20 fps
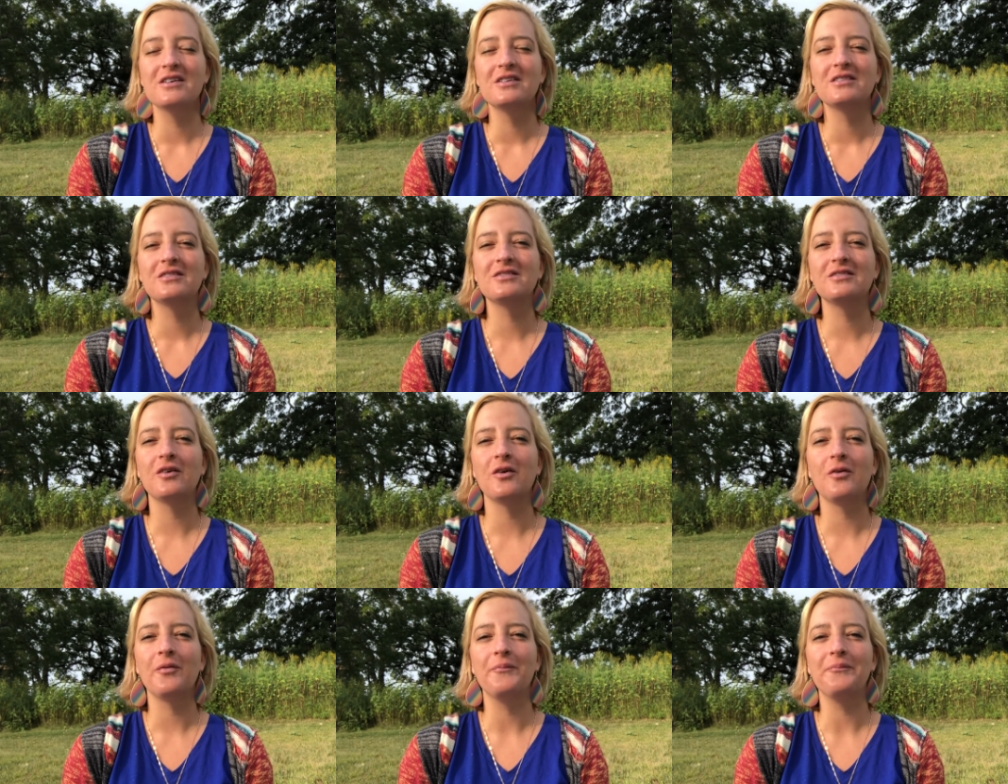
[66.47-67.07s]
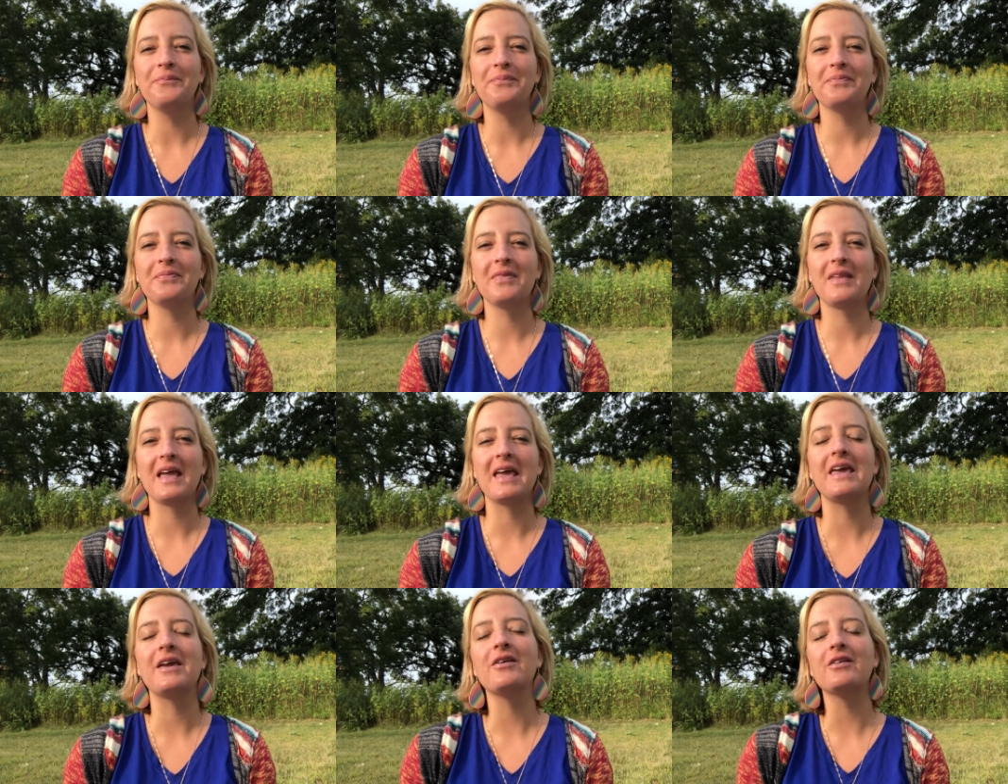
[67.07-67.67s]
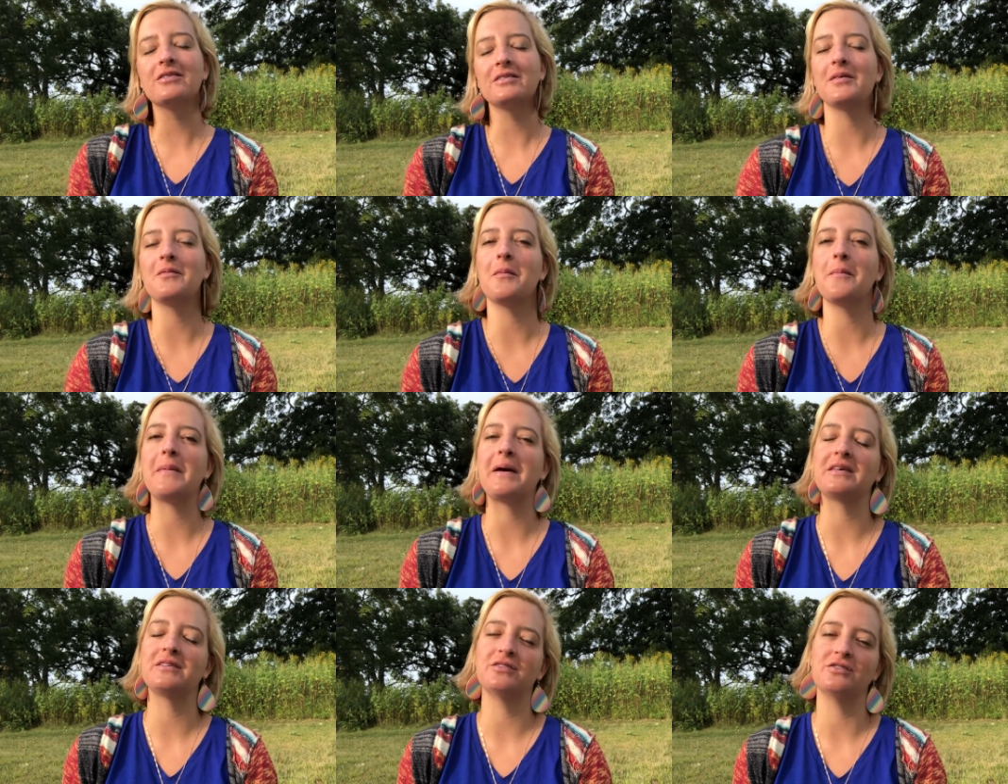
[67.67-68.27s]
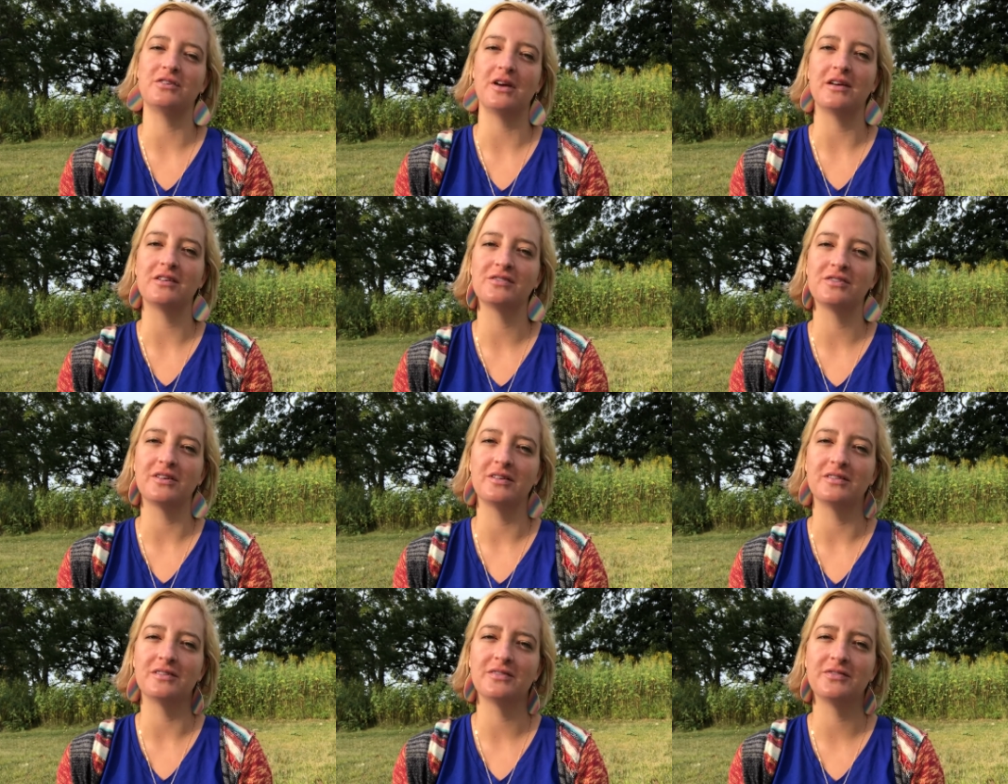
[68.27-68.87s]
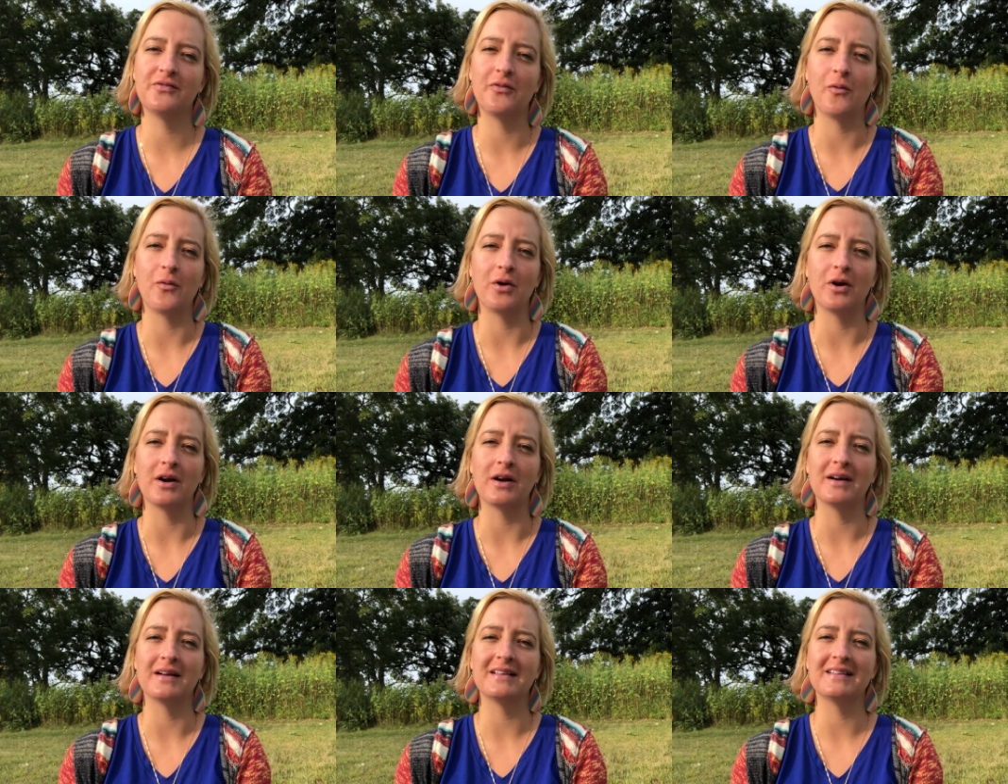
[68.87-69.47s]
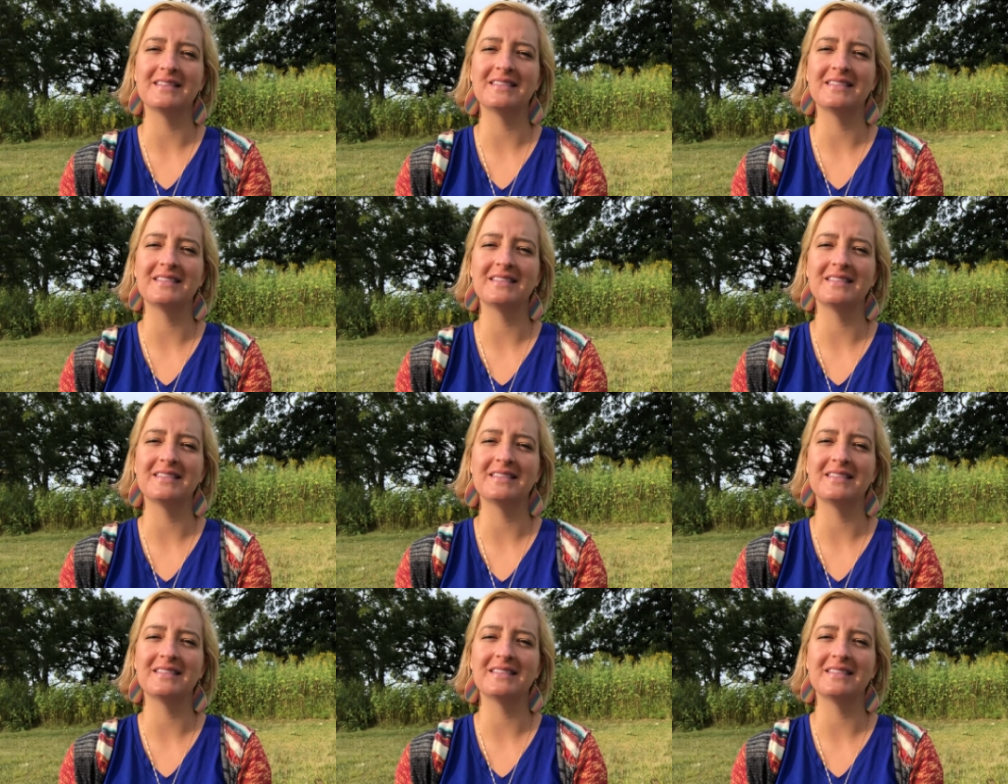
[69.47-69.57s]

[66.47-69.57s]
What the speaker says: So here are some of my suggestions for